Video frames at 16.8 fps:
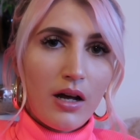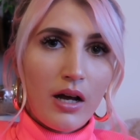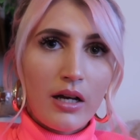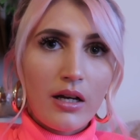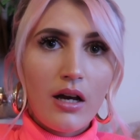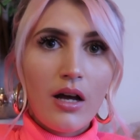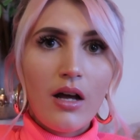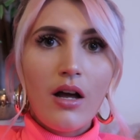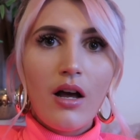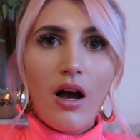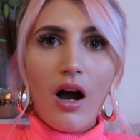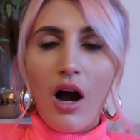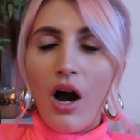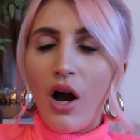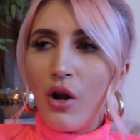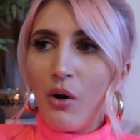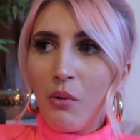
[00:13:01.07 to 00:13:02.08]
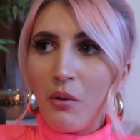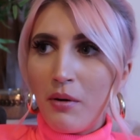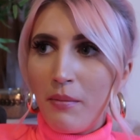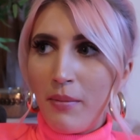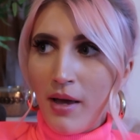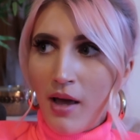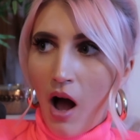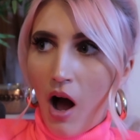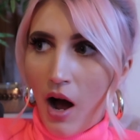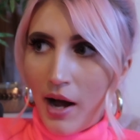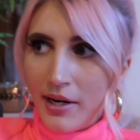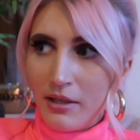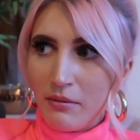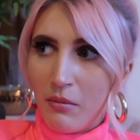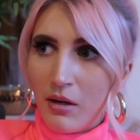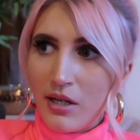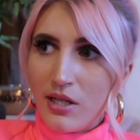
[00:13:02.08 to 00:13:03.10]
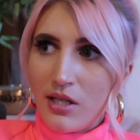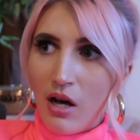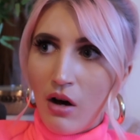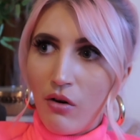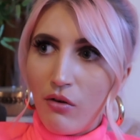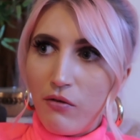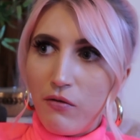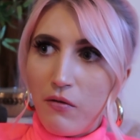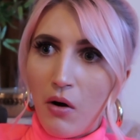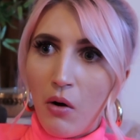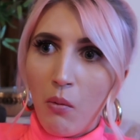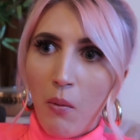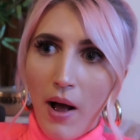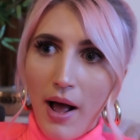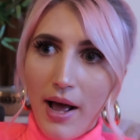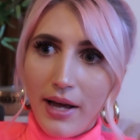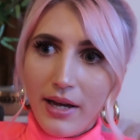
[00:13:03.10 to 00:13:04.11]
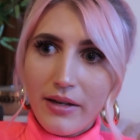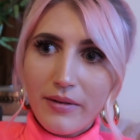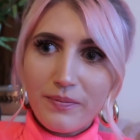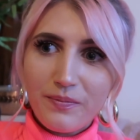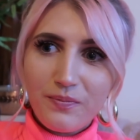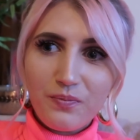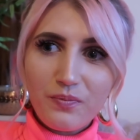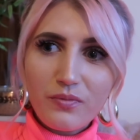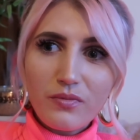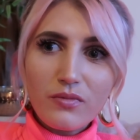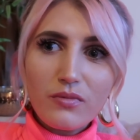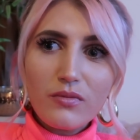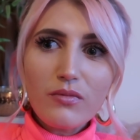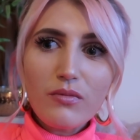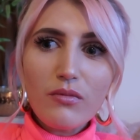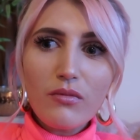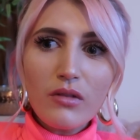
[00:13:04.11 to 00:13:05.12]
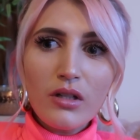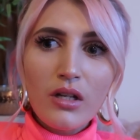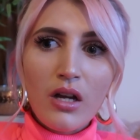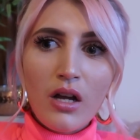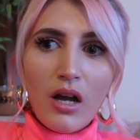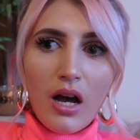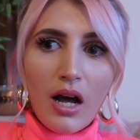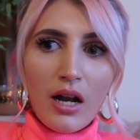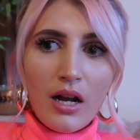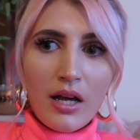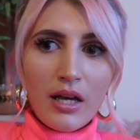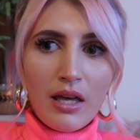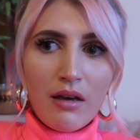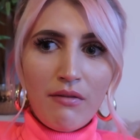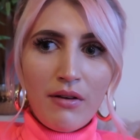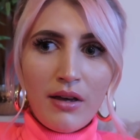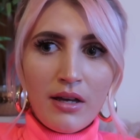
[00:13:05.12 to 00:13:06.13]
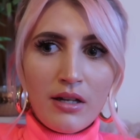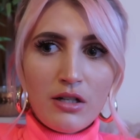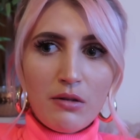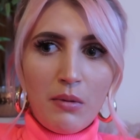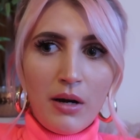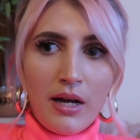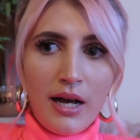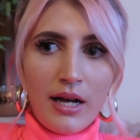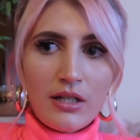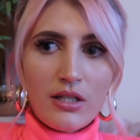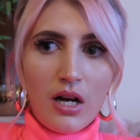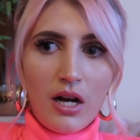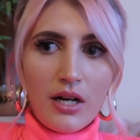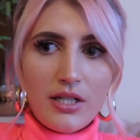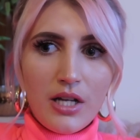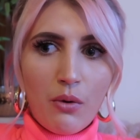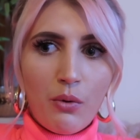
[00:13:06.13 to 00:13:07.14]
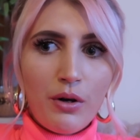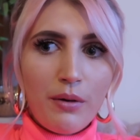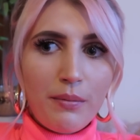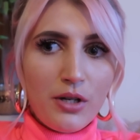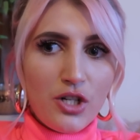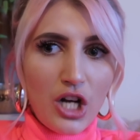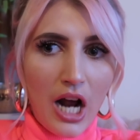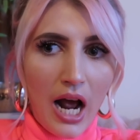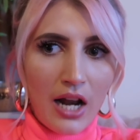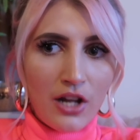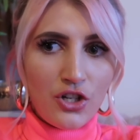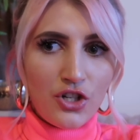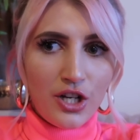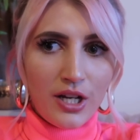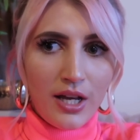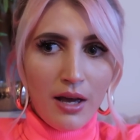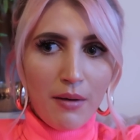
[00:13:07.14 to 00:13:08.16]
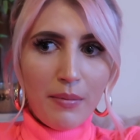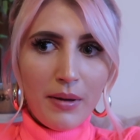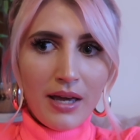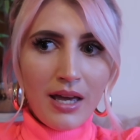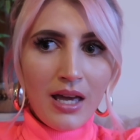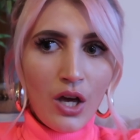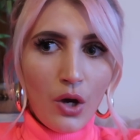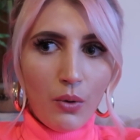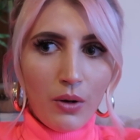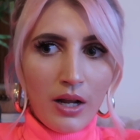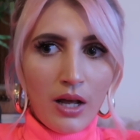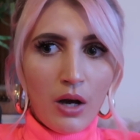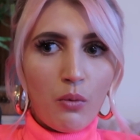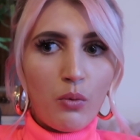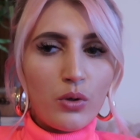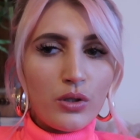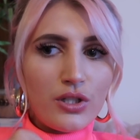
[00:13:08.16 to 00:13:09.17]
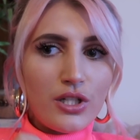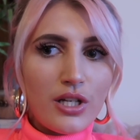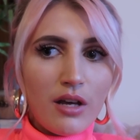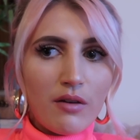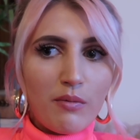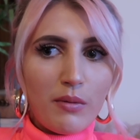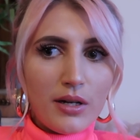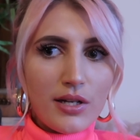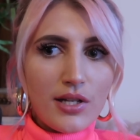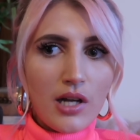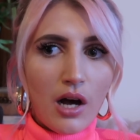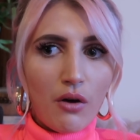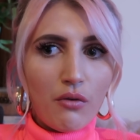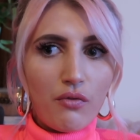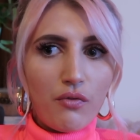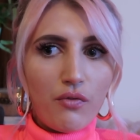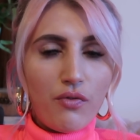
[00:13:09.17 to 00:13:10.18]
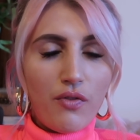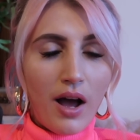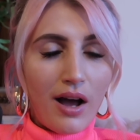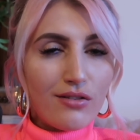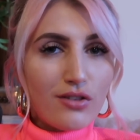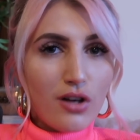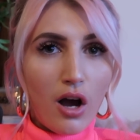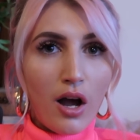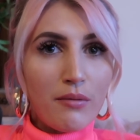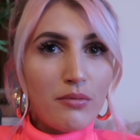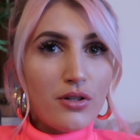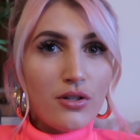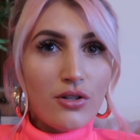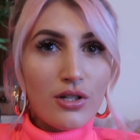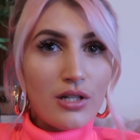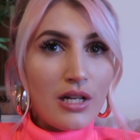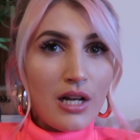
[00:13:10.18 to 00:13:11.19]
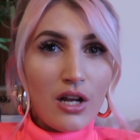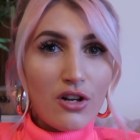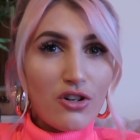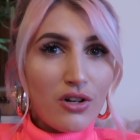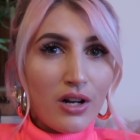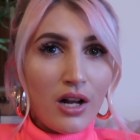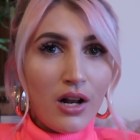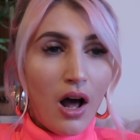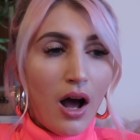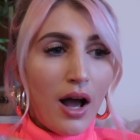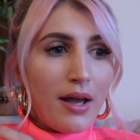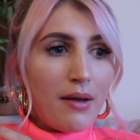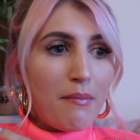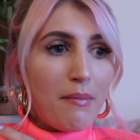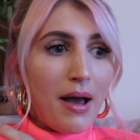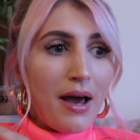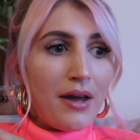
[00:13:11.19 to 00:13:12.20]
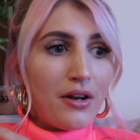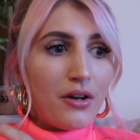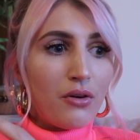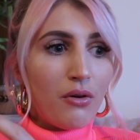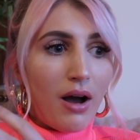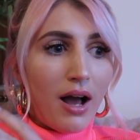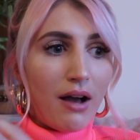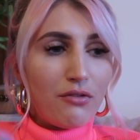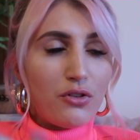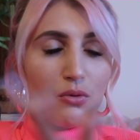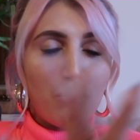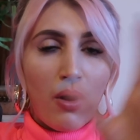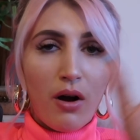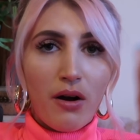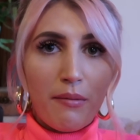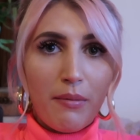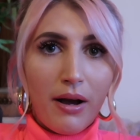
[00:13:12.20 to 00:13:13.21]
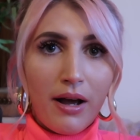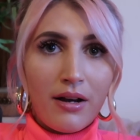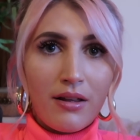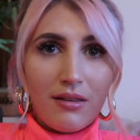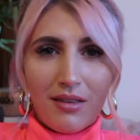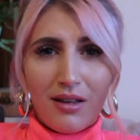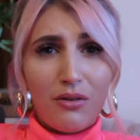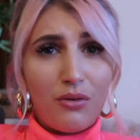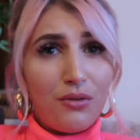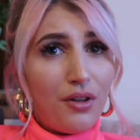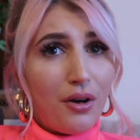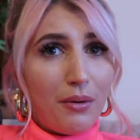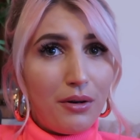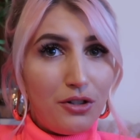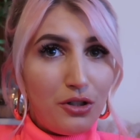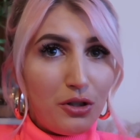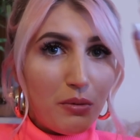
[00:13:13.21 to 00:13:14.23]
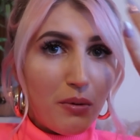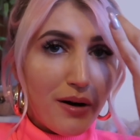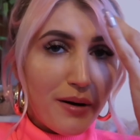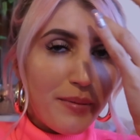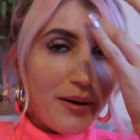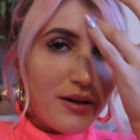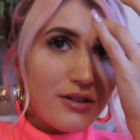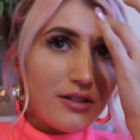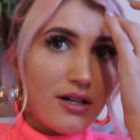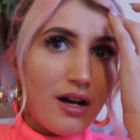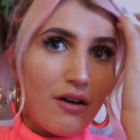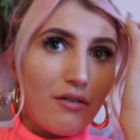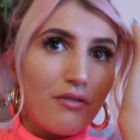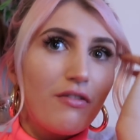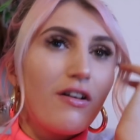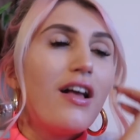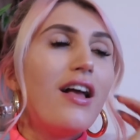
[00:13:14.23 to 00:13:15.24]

like, I don't want to be hiding myself away and like giving into my anxiety. I want to be challenging it, but equally I want to give myself that time to just literally lie in bed and not have to worry about anything, although I do worry about stuff.